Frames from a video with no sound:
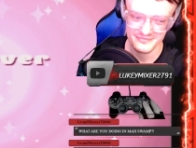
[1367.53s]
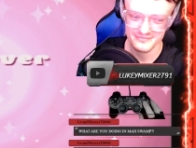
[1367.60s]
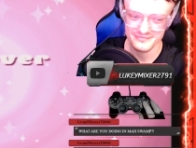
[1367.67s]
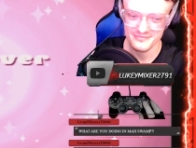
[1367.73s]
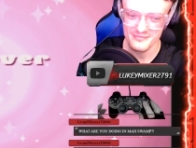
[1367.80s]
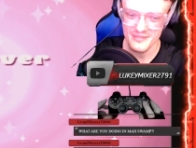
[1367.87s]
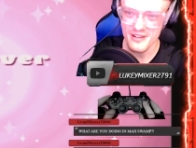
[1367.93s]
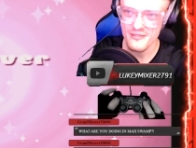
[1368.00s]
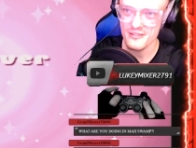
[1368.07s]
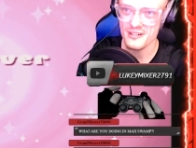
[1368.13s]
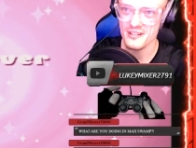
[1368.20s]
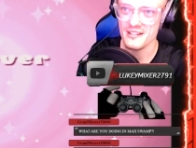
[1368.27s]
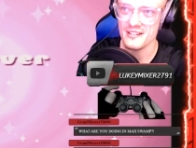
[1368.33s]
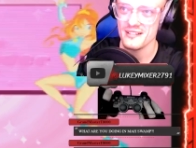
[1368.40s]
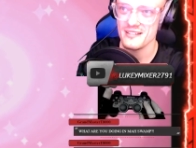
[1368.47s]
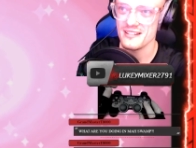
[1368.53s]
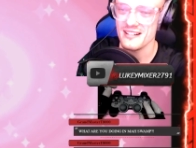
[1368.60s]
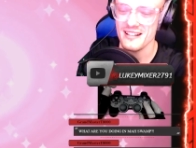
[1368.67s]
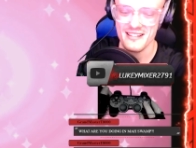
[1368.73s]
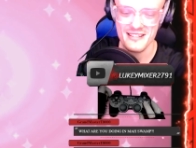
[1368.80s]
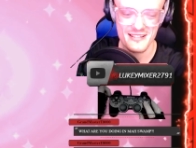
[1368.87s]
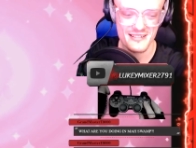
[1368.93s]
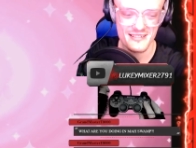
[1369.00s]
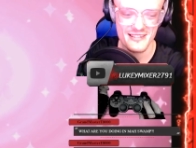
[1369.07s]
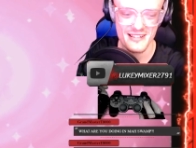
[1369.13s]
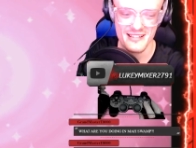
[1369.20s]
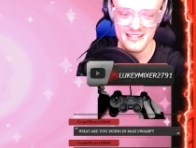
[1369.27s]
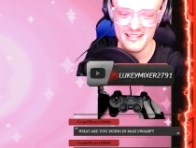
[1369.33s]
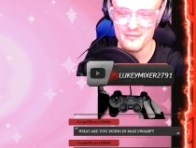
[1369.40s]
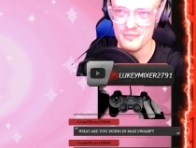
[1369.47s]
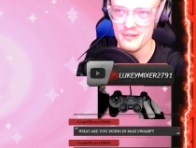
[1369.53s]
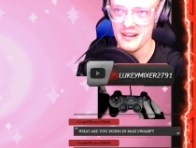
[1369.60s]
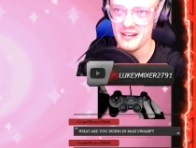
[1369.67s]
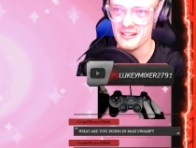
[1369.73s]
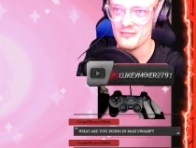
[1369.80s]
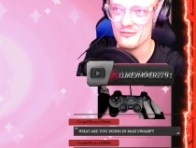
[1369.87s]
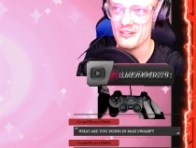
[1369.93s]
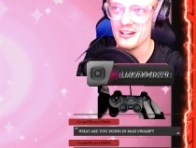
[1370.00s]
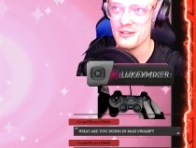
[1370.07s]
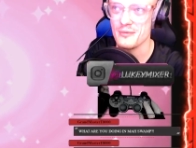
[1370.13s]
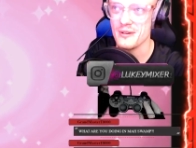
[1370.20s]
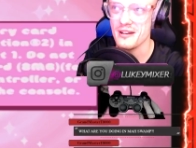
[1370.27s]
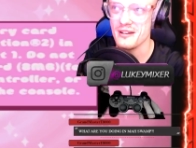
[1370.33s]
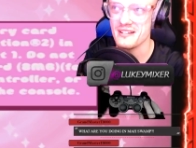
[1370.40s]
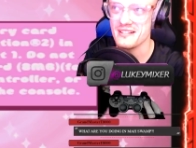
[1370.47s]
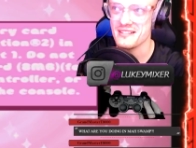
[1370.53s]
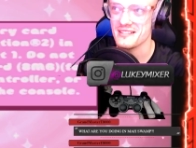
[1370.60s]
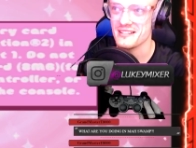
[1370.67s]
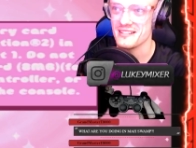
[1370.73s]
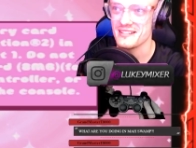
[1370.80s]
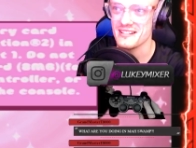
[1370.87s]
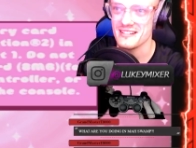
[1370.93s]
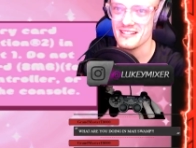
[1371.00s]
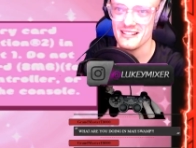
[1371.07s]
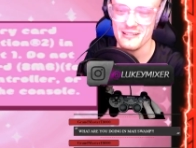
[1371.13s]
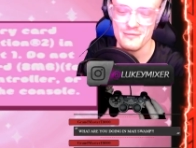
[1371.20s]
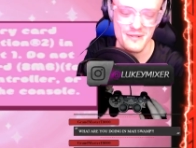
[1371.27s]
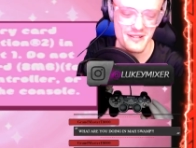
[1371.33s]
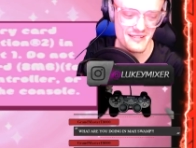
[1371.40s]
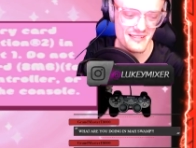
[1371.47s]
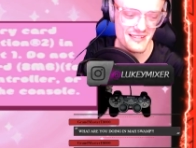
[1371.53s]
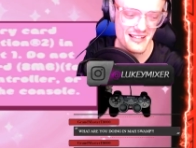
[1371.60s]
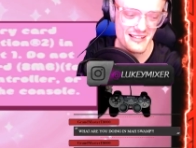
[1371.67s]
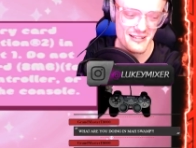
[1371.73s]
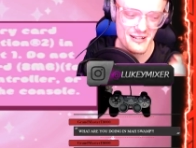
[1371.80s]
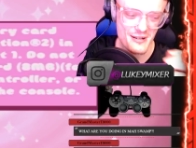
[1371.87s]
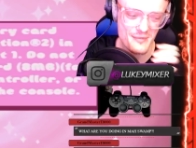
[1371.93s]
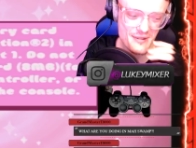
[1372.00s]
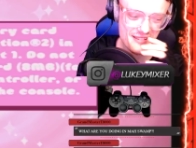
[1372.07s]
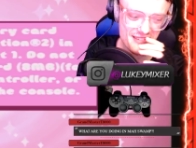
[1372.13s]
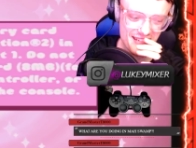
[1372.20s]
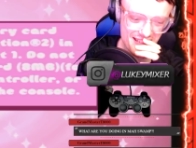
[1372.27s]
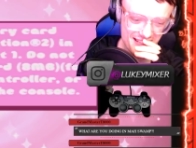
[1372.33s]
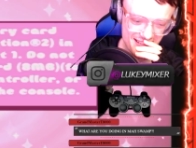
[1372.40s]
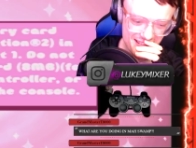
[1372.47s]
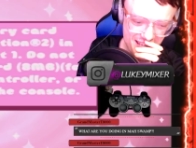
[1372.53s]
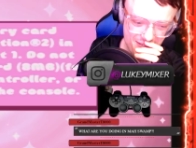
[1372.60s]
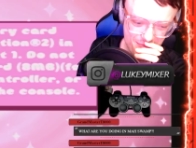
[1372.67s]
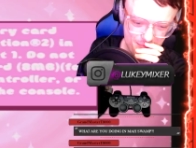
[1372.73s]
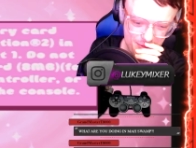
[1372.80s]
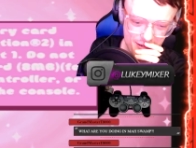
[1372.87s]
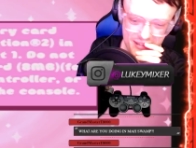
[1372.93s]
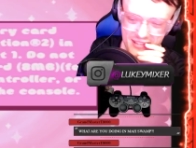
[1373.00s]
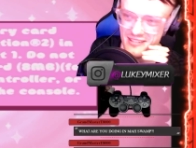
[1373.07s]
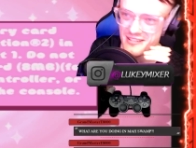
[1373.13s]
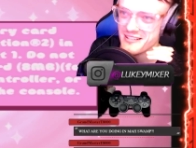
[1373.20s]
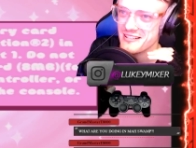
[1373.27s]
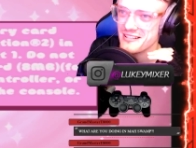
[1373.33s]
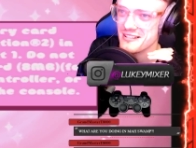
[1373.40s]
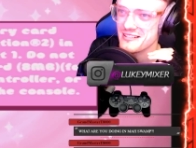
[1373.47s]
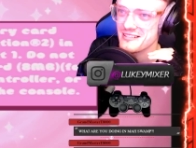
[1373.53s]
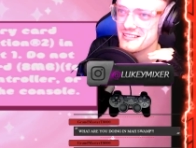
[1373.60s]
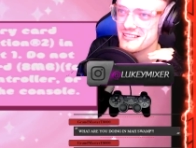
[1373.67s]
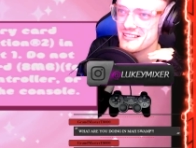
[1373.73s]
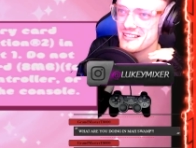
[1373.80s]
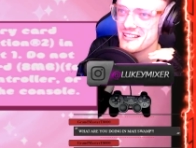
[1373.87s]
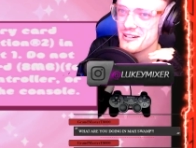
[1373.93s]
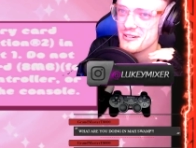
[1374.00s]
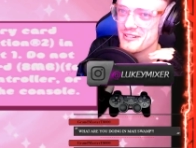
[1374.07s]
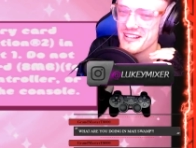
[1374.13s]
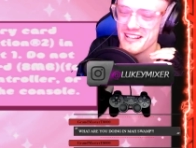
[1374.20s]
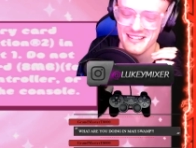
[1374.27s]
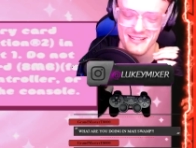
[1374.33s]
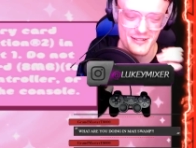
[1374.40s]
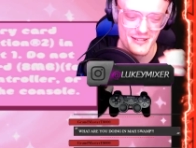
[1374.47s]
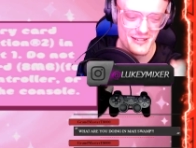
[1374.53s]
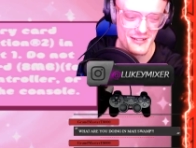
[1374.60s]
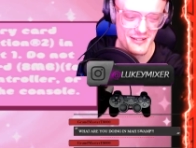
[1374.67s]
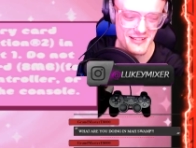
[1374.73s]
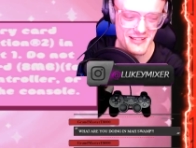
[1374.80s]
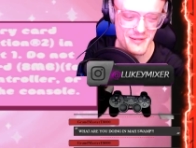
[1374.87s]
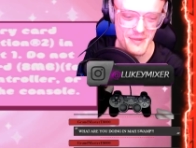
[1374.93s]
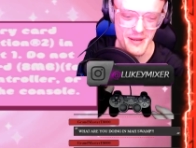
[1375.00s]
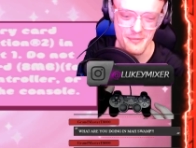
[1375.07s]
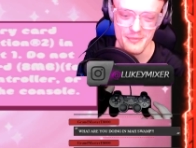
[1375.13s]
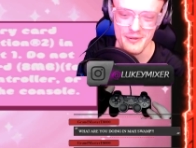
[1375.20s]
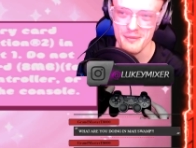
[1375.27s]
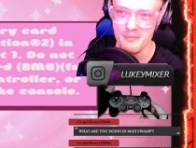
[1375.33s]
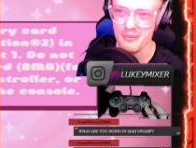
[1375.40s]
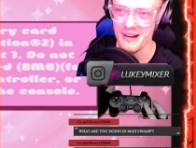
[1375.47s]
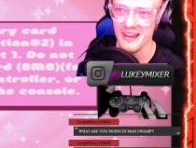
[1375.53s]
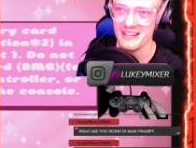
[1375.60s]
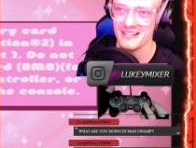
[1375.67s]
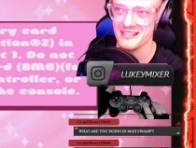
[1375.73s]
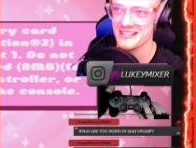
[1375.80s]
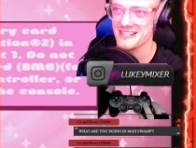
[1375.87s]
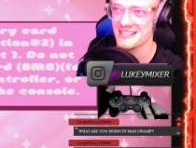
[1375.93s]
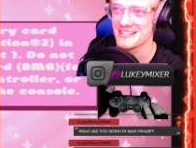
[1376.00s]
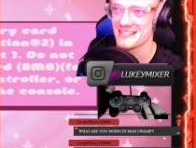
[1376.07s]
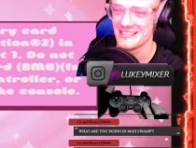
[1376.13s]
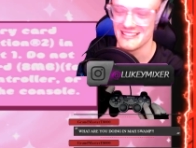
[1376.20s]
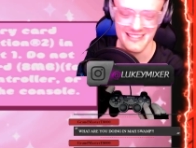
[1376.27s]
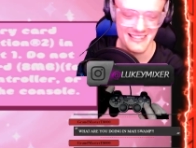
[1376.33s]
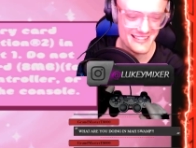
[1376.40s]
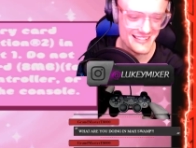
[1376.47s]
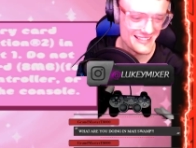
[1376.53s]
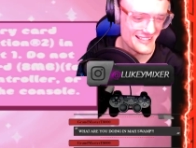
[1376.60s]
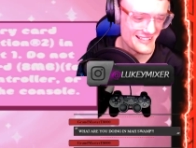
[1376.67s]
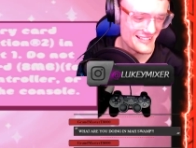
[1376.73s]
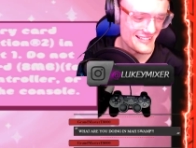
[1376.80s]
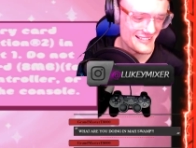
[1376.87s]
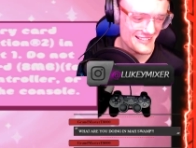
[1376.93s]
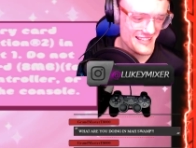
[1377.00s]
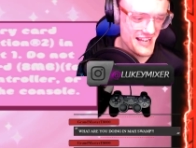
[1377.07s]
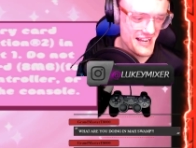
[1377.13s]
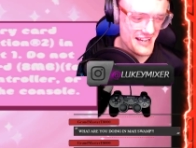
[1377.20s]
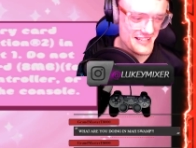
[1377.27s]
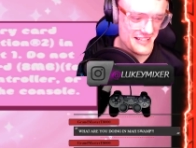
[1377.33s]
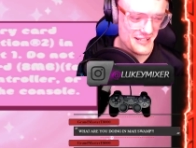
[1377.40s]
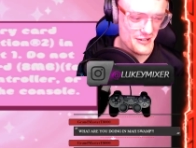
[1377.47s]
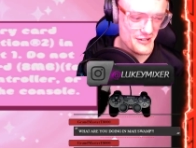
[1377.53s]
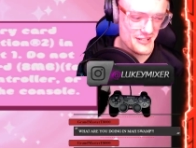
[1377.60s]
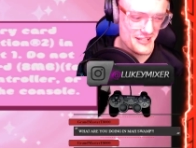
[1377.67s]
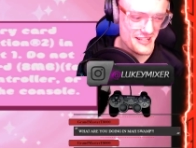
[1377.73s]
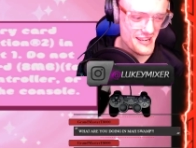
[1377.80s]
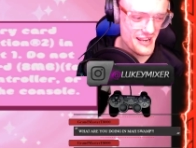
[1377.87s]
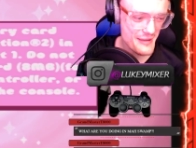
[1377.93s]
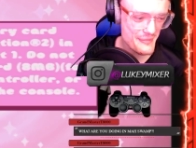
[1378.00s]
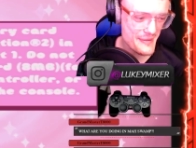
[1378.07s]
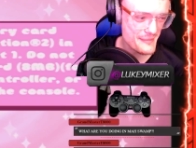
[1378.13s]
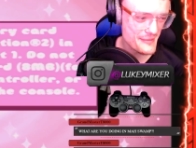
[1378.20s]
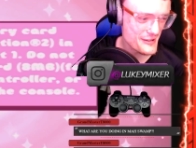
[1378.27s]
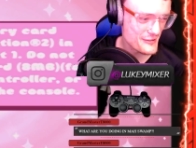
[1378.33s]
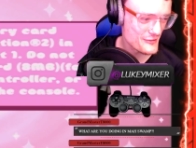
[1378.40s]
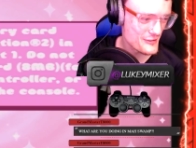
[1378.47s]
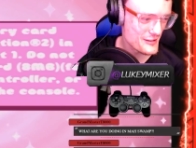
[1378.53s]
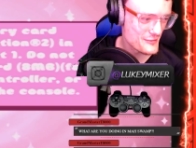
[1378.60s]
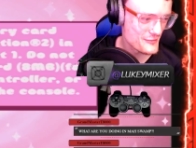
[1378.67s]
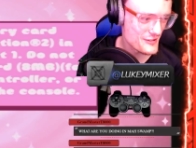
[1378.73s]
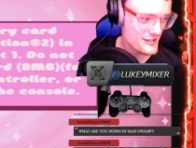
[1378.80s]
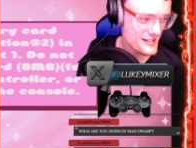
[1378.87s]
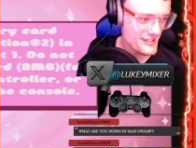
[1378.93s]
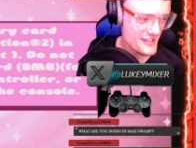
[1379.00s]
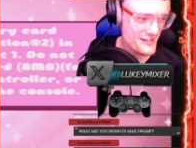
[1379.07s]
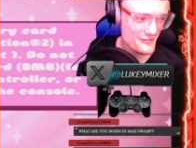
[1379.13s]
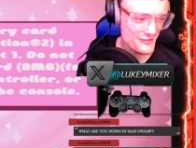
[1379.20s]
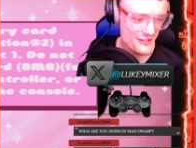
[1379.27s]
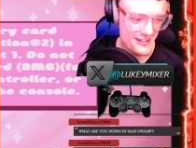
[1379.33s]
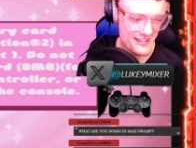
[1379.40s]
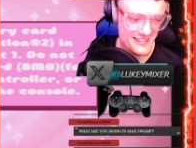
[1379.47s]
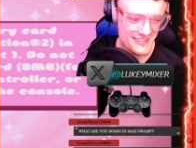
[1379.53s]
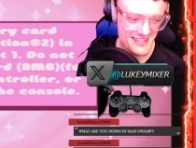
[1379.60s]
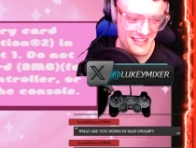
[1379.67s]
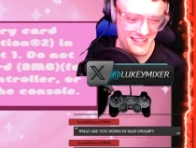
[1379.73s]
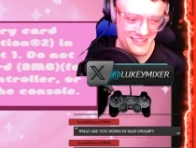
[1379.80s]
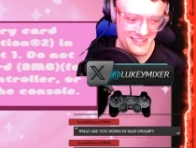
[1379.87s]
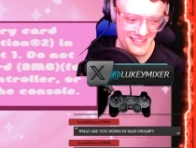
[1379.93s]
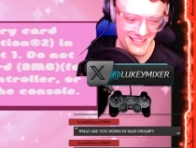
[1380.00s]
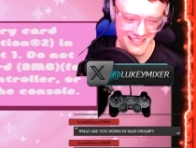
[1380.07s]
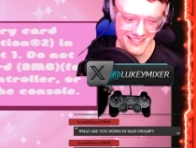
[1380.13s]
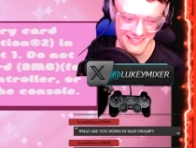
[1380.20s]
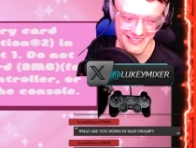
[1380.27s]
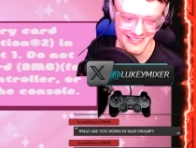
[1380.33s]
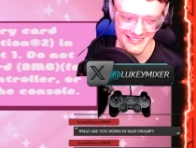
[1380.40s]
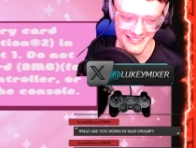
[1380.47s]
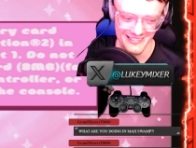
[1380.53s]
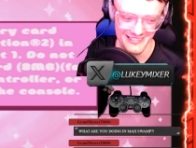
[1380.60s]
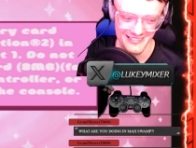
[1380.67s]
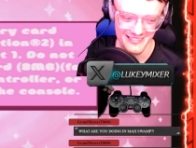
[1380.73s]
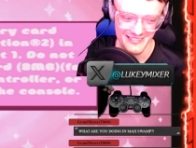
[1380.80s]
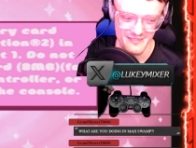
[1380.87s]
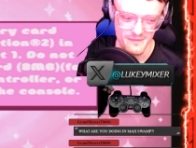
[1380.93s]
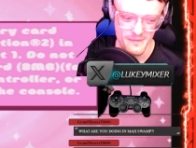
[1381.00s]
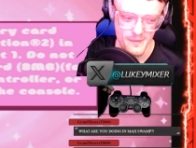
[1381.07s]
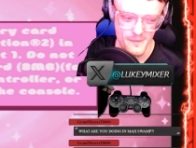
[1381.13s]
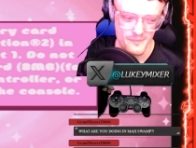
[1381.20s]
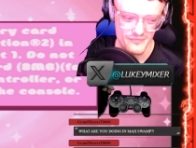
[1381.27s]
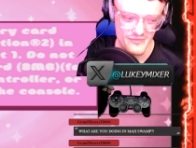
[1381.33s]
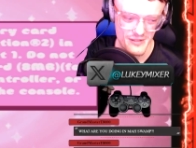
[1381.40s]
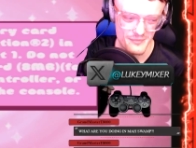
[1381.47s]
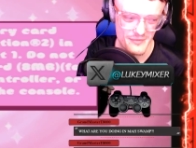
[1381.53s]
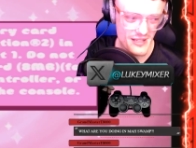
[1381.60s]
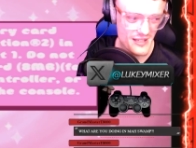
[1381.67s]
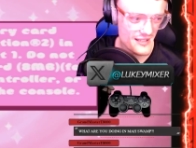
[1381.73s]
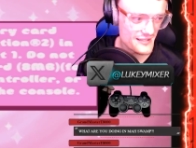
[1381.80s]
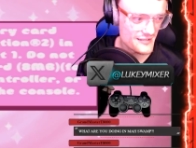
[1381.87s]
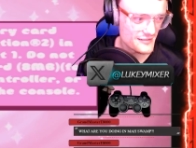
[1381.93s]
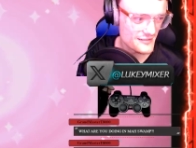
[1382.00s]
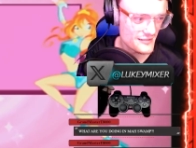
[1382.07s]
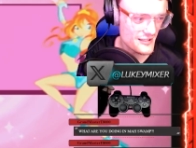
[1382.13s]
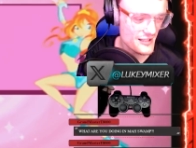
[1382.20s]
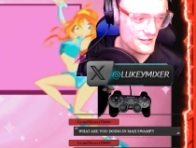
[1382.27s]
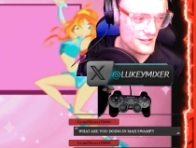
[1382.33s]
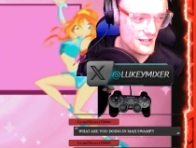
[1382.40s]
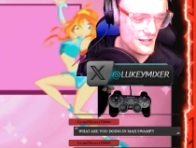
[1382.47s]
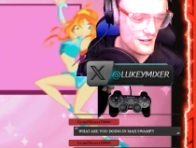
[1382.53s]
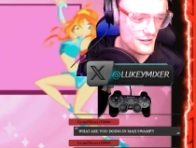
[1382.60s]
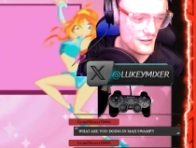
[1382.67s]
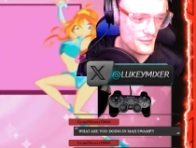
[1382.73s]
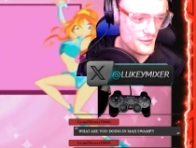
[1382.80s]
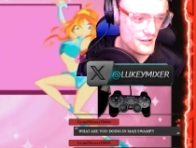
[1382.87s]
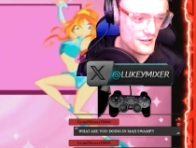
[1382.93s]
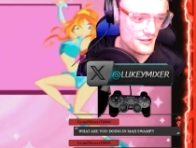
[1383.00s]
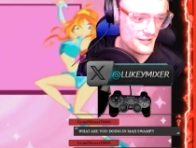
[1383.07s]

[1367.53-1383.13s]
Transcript: Believe it or not, I literally, literally played it really well. that's my, that's only my second death, but I literally got killed easy because I got smacked by plants. Literally just slapping me one right, left, right, and centre. Man, I know, I know what I could have done.